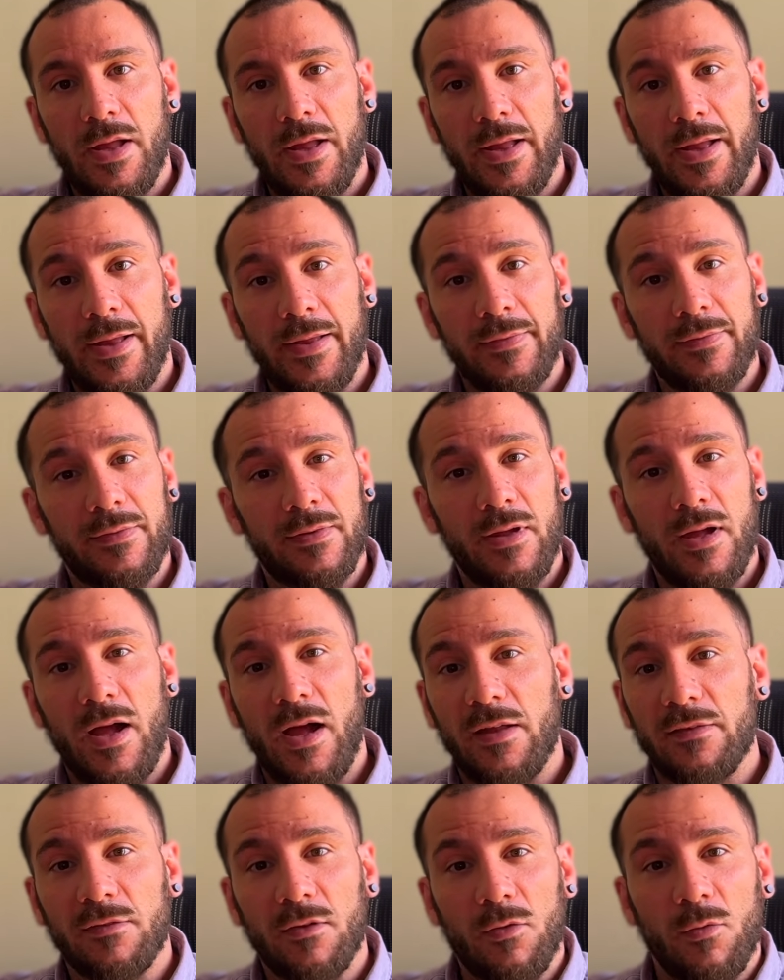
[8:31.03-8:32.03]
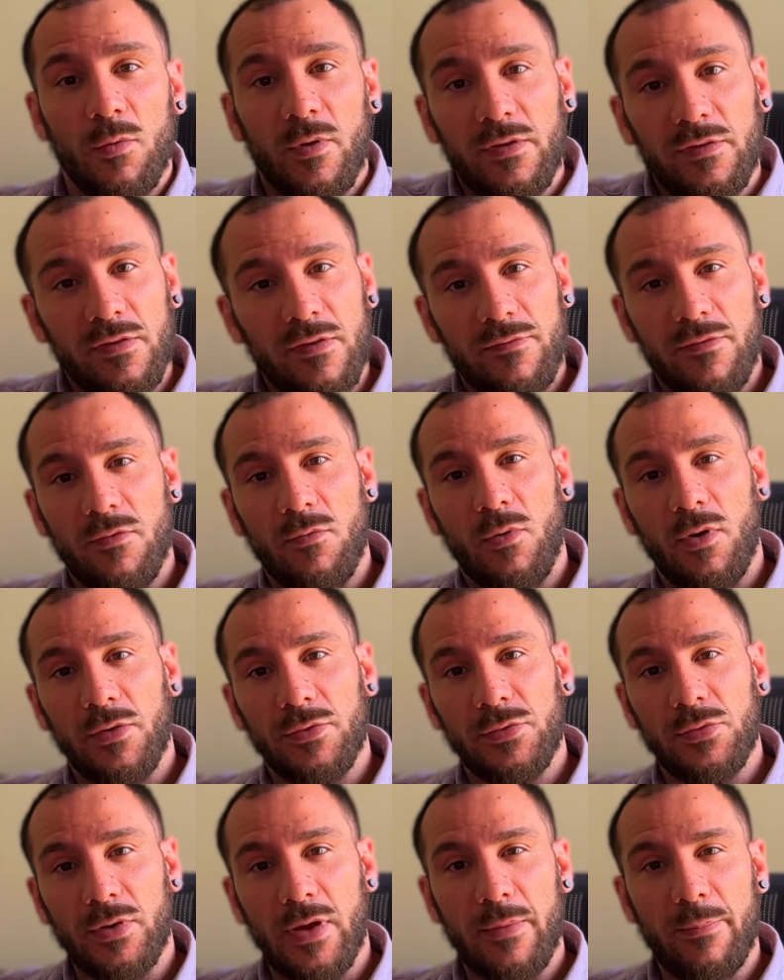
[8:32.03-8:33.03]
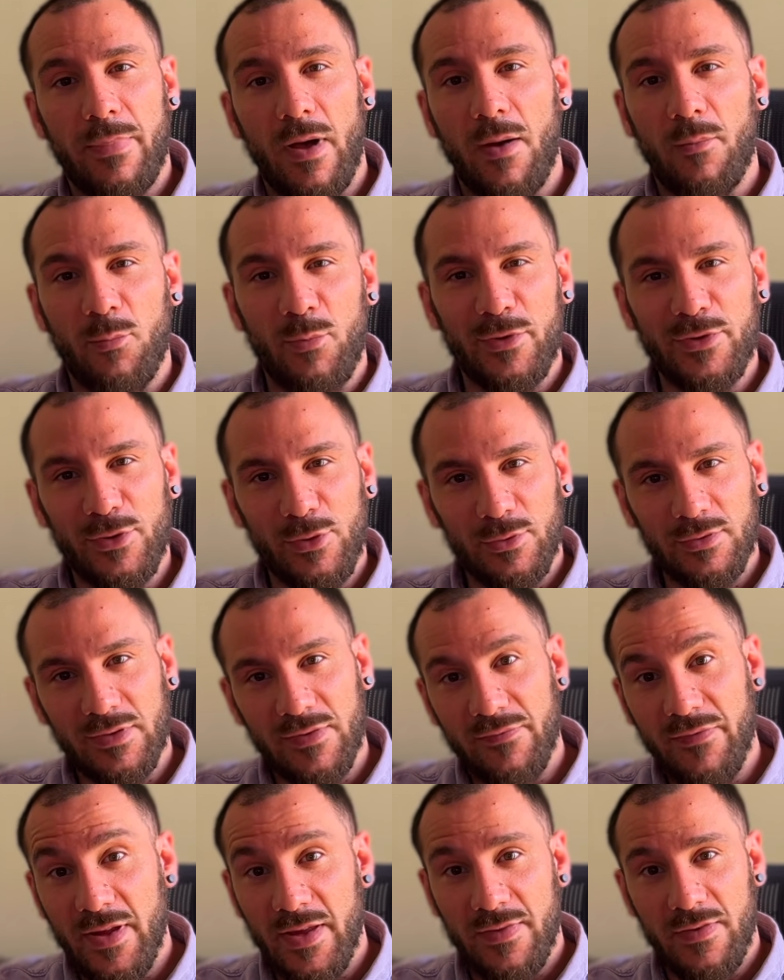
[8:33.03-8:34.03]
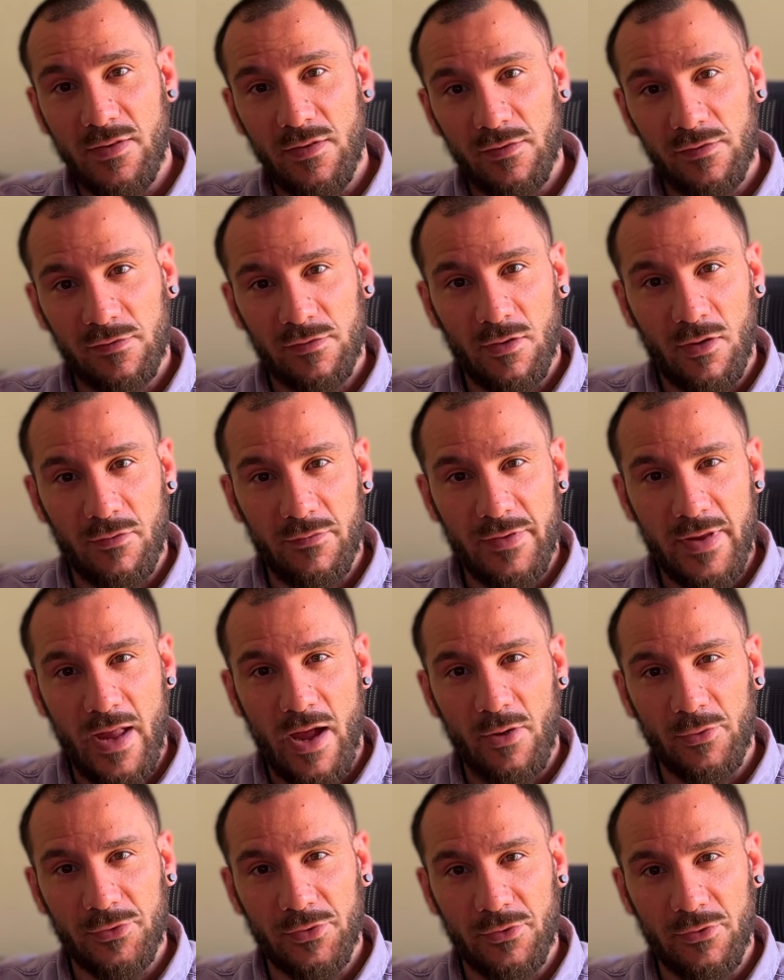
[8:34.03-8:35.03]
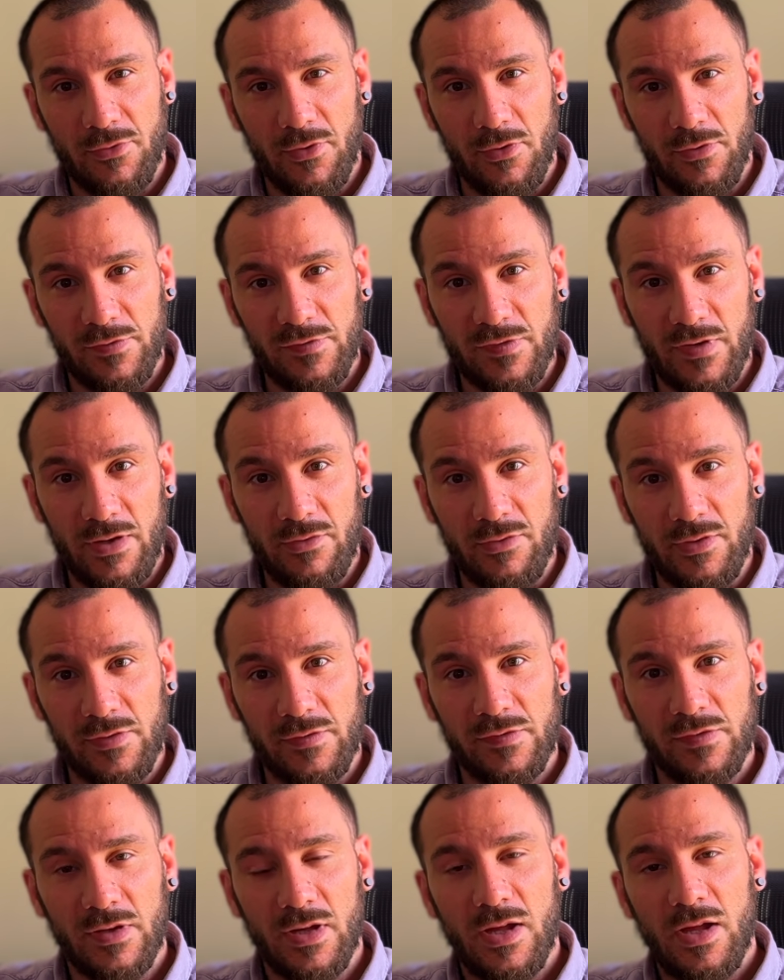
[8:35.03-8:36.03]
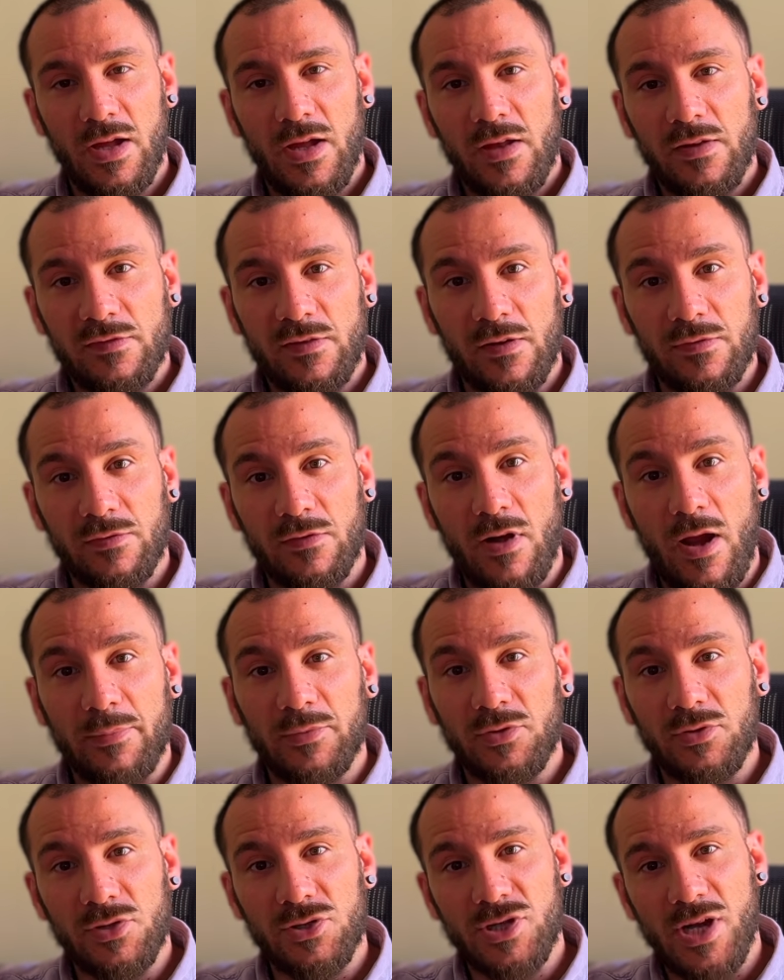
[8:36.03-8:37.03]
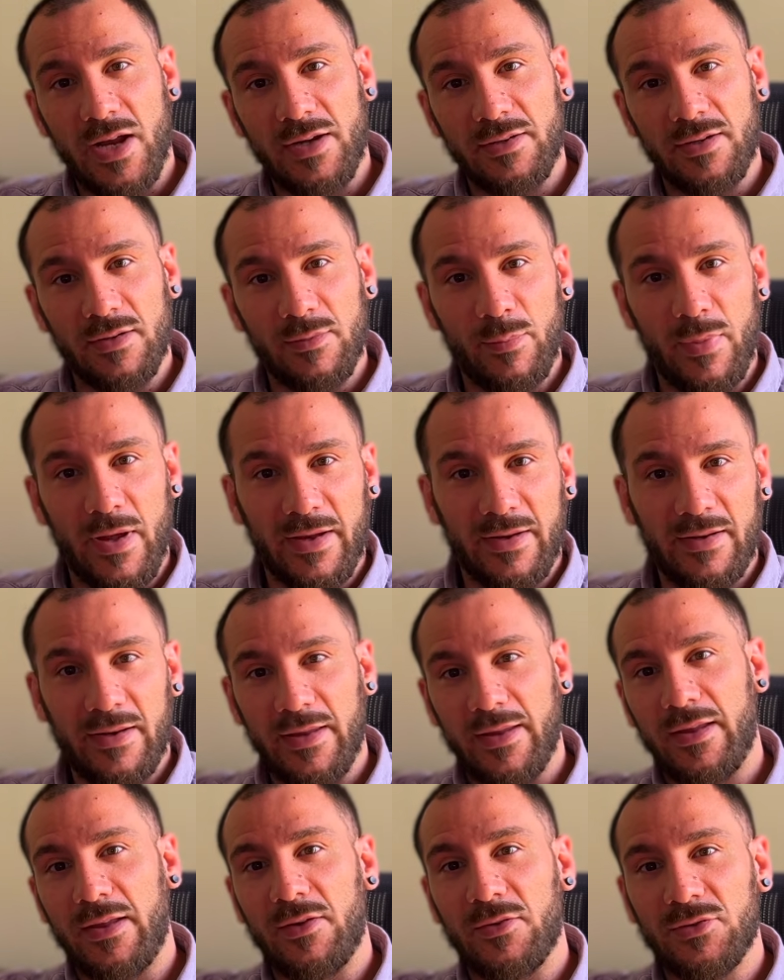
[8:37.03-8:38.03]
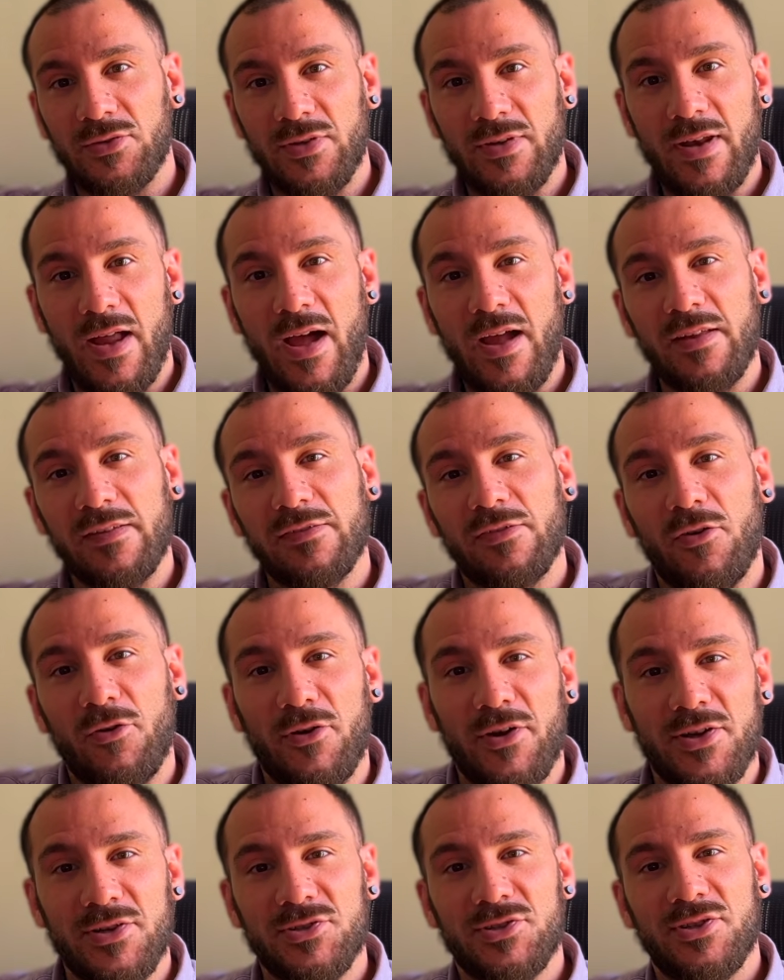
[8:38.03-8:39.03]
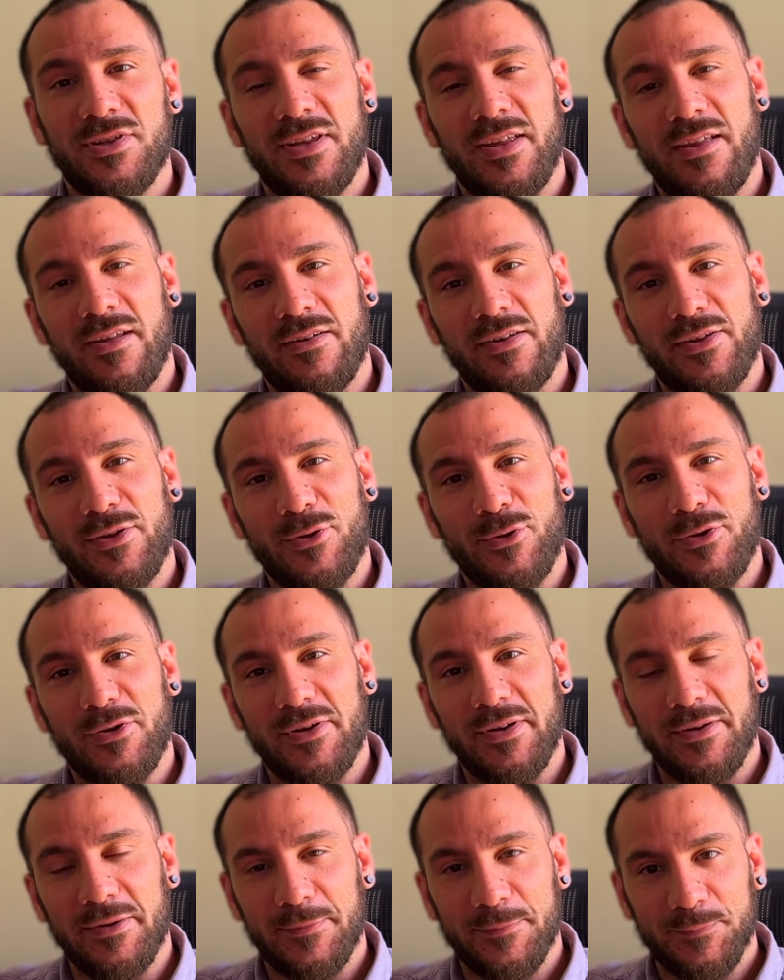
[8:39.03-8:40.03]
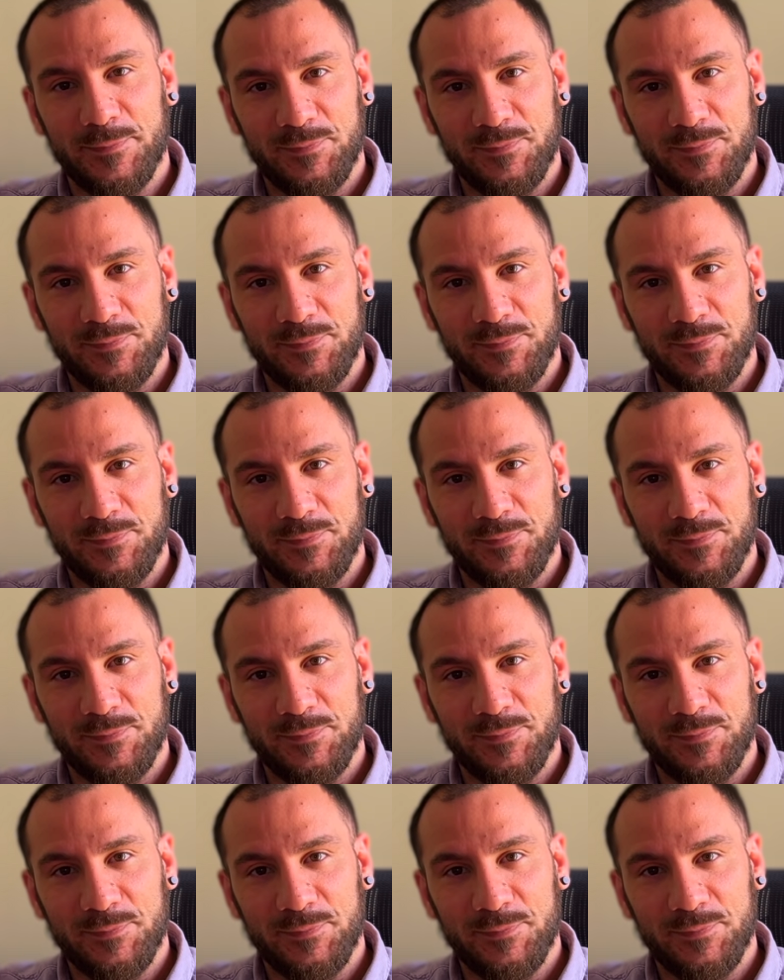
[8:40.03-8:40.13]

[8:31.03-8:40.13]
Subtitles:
And as always, if you want to keep up with all the videos of the How to Grow series, subscribe to the channel by clicking on the nice orange here in the corner.